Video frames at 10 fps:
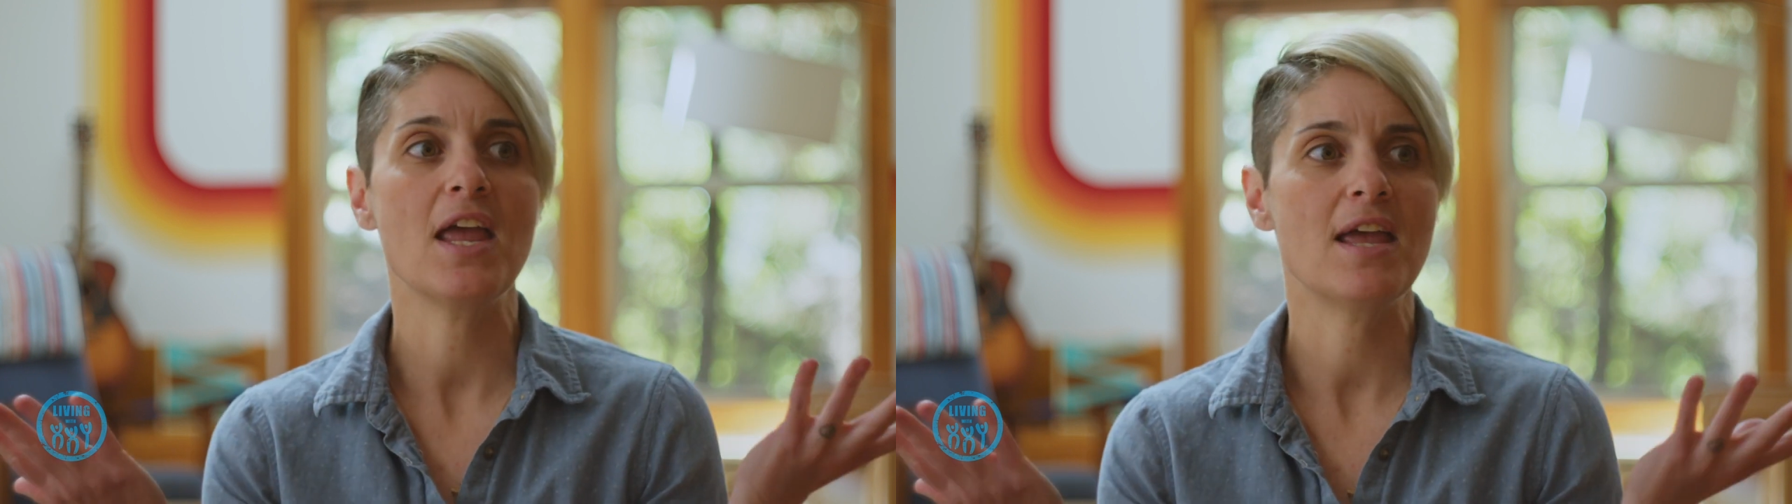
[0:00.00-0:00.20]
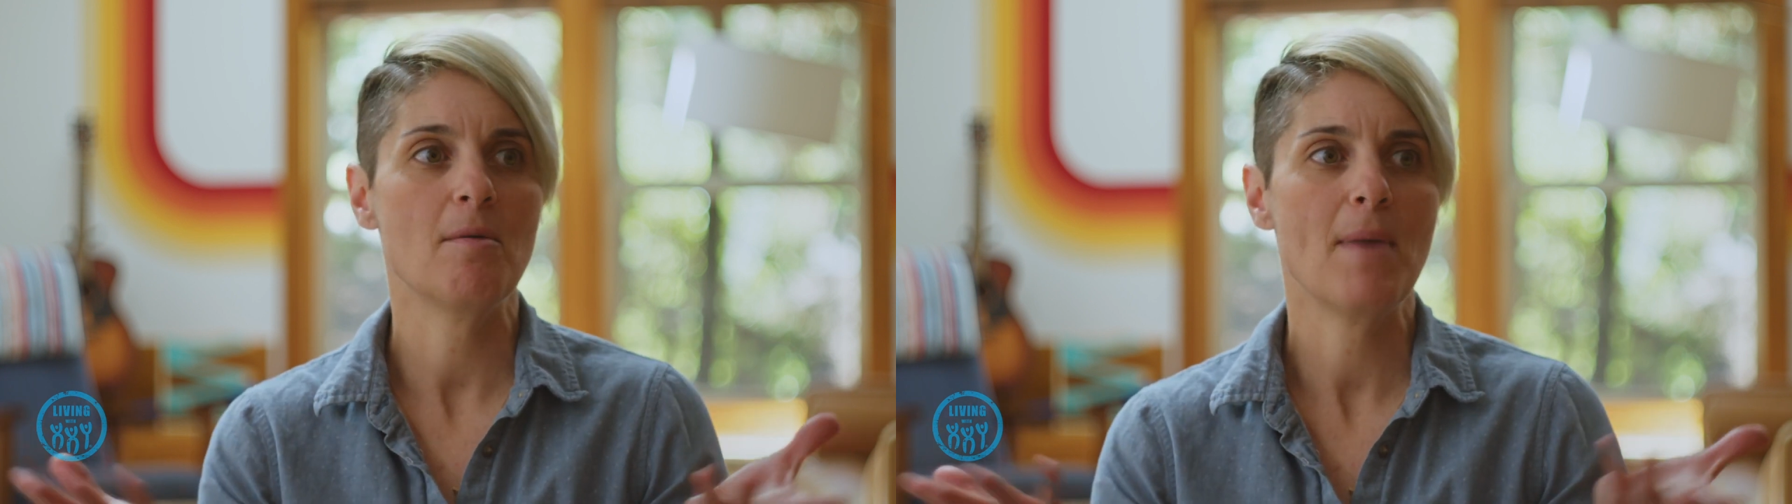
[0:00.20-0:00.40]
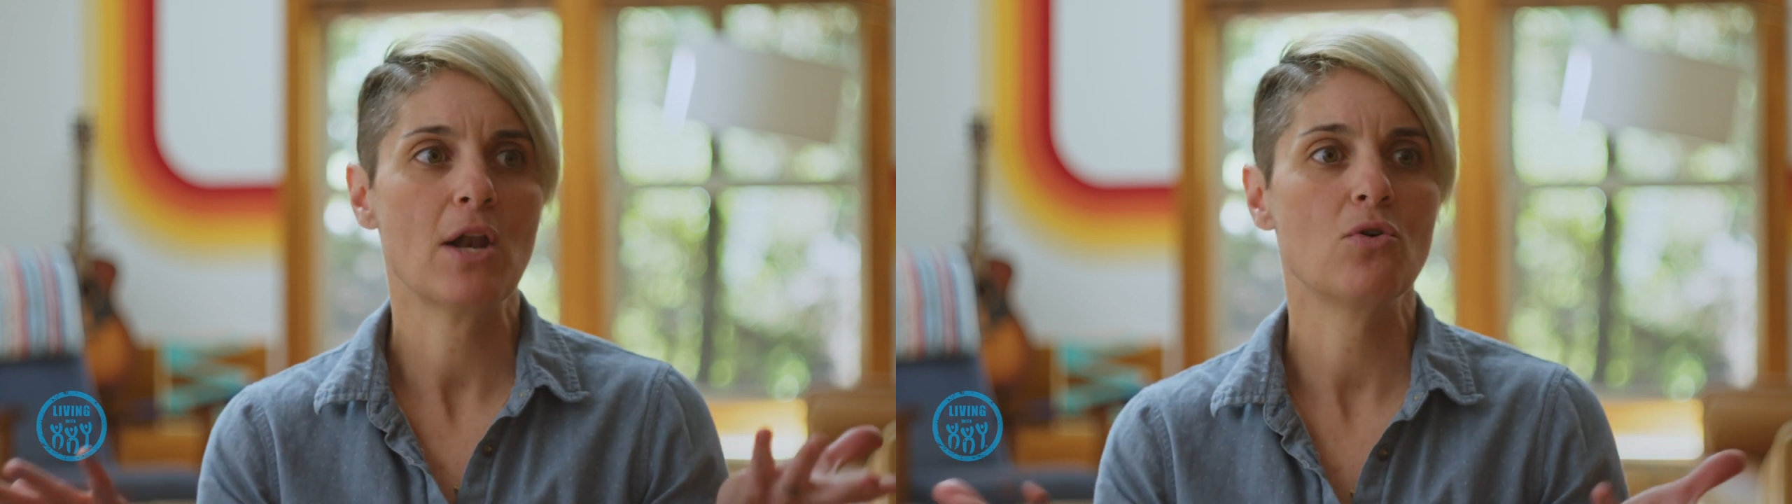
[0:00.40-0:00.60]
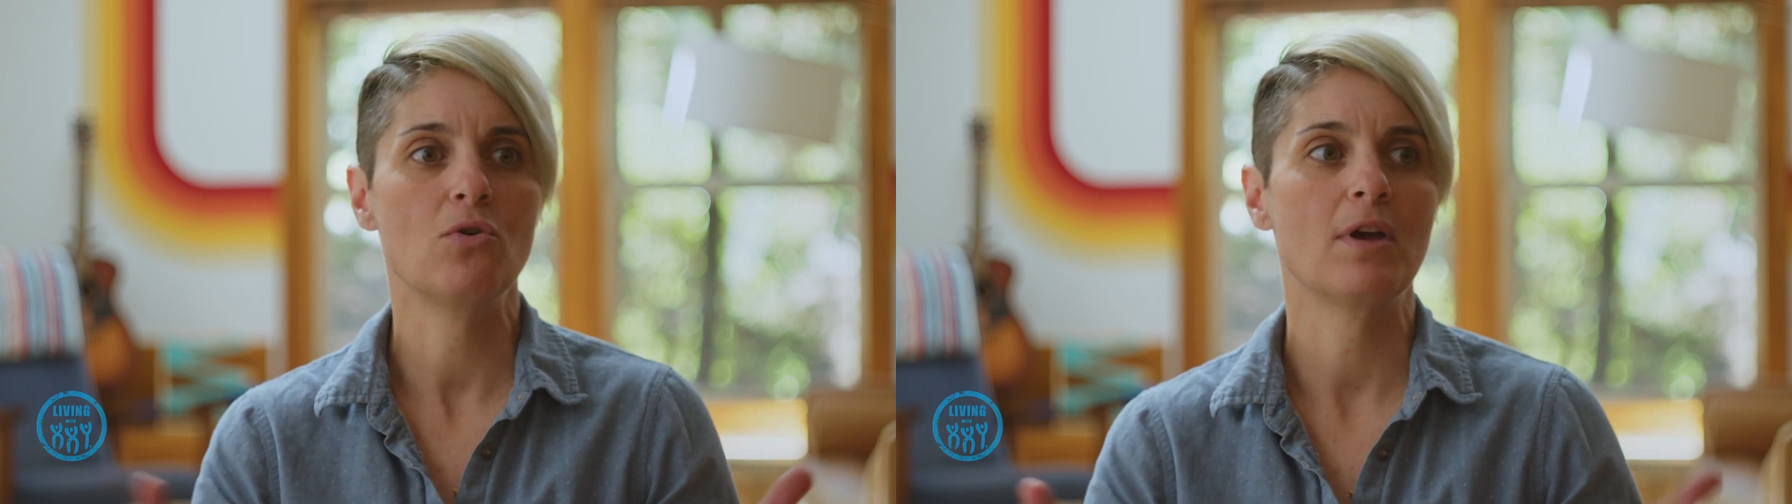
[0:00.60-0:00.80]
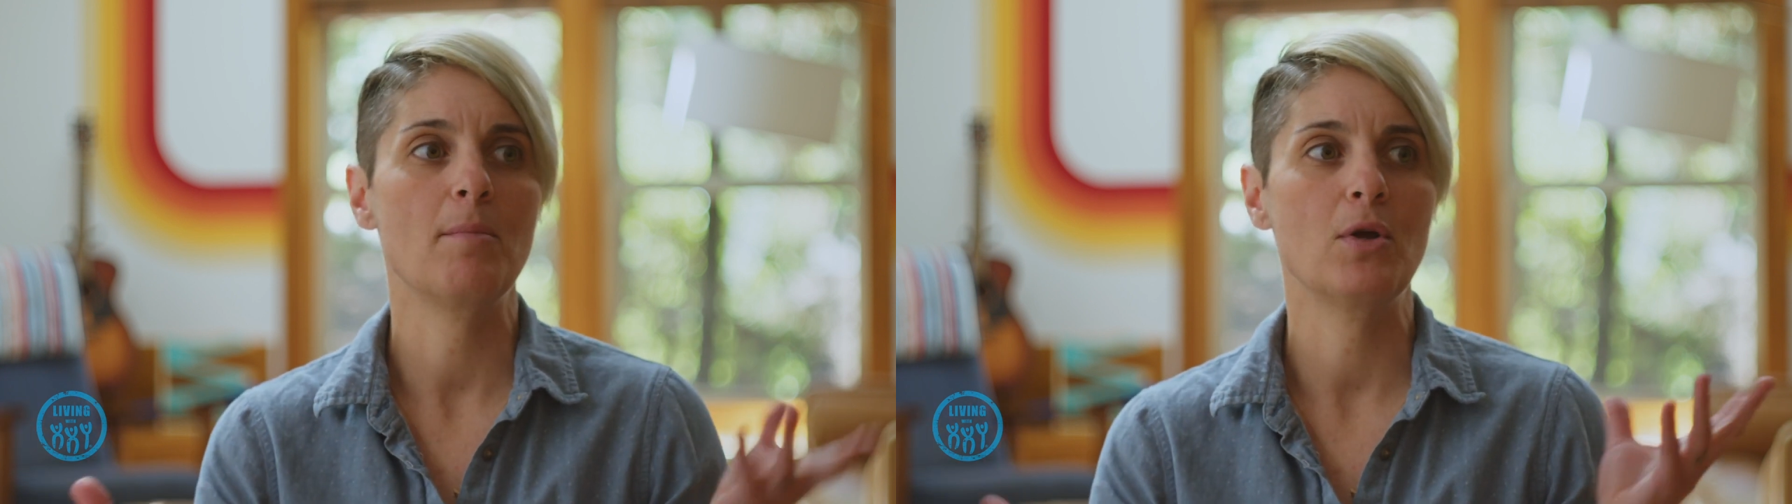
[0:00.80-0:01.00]
in the
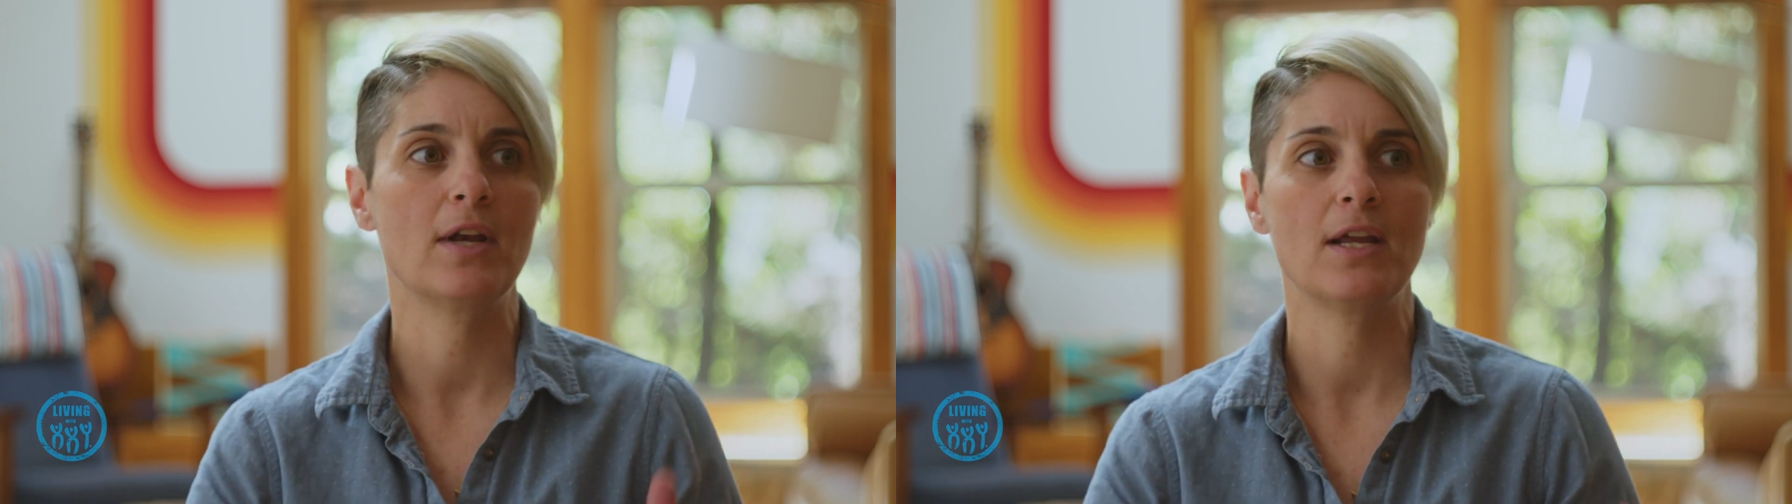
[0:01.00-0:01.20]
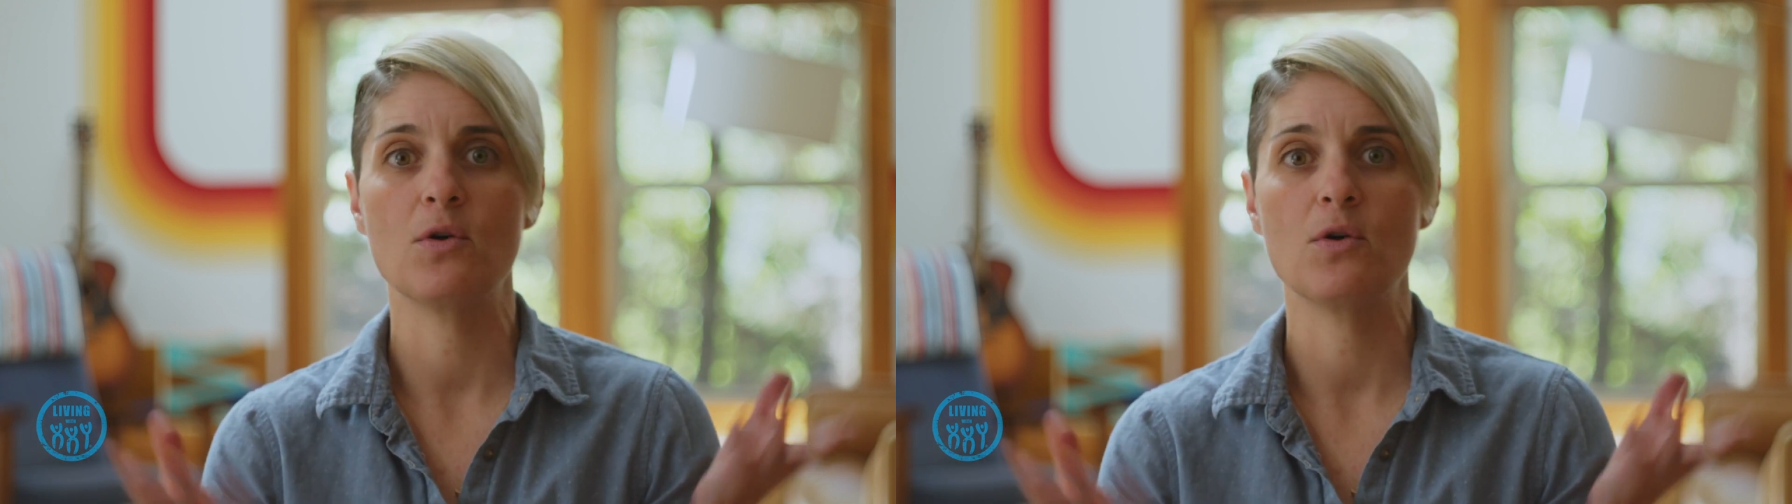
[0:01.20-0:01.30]
medical community